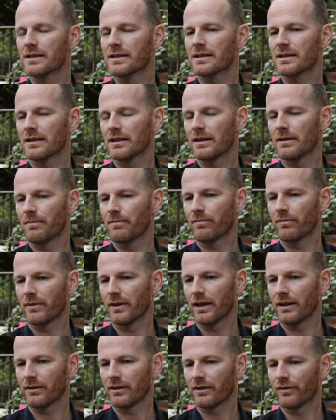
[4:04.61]

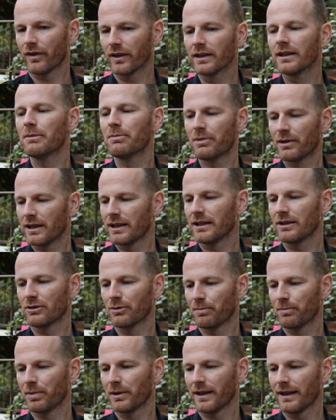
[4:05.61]
felt liberating
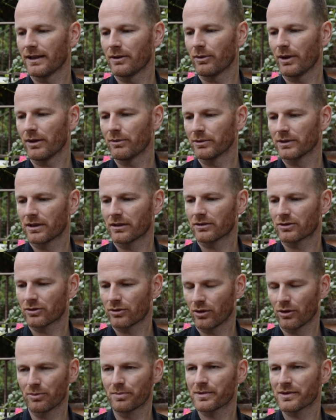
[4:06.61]
to play around with
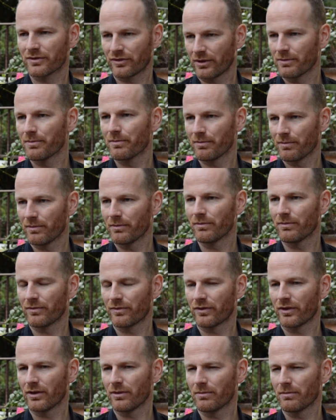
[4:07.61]
tropes
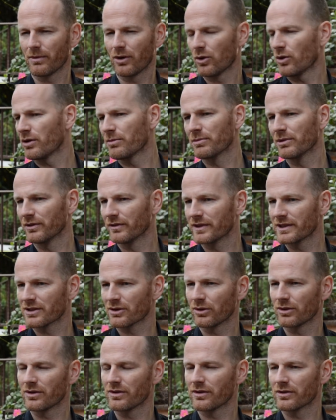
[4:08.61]
from horror movies
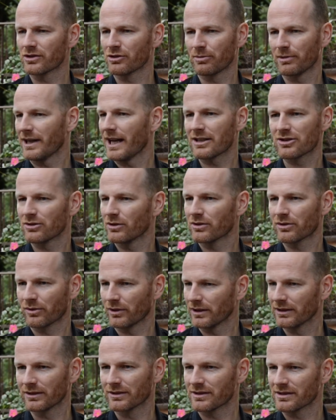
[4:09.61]
or supernatural
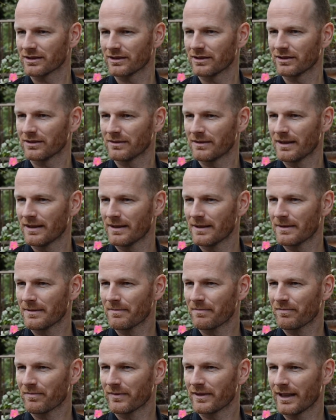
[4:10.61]
thrillers.
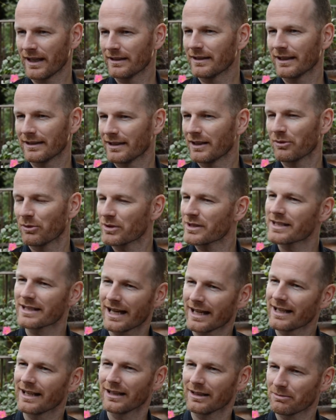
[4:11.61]
That there was
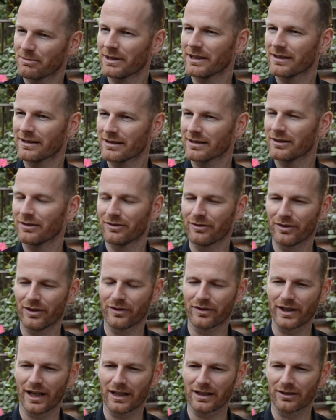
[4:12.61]
that element
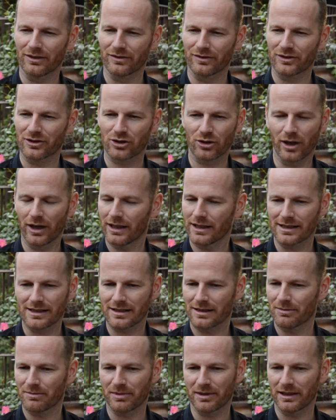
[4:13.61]
of kind of trying
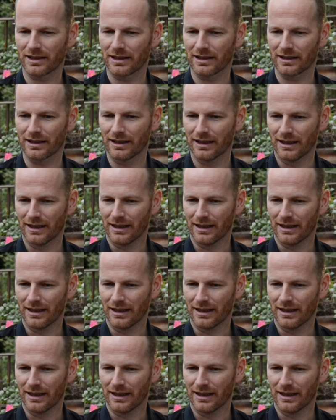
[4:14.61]
something